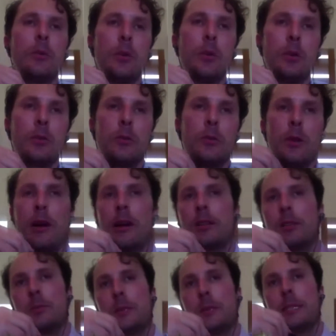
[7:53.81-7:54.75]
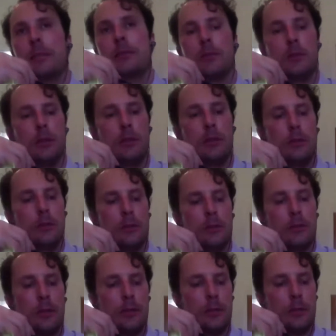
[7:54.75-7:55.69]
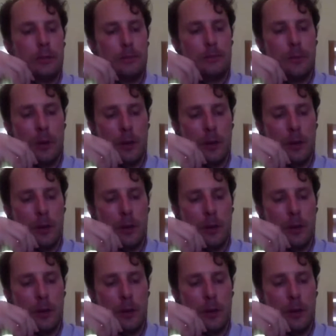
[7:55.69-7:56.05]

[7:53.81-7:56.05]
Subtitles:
We're on a rock spinning through the universe.